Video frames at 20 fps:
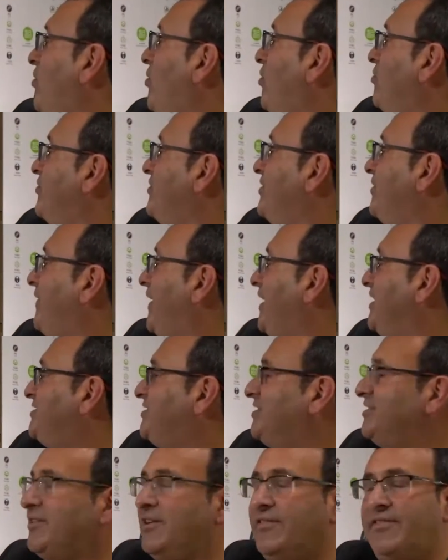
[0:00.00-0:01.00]
our older
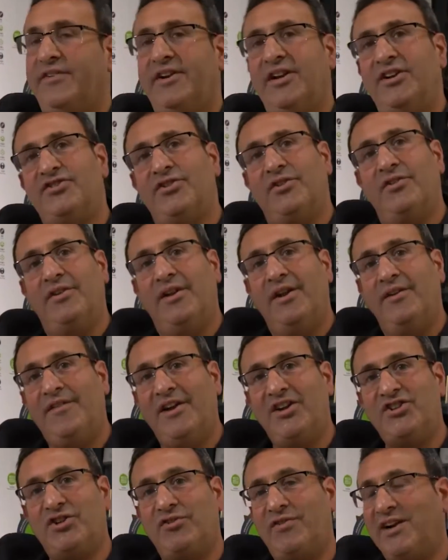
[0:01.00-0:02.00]
devices, our traditional
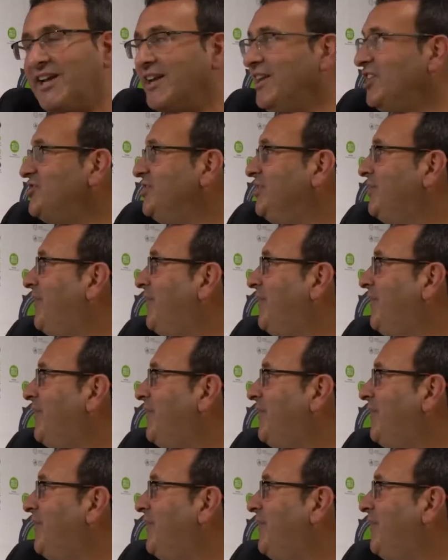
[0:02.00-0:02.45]
facial recognition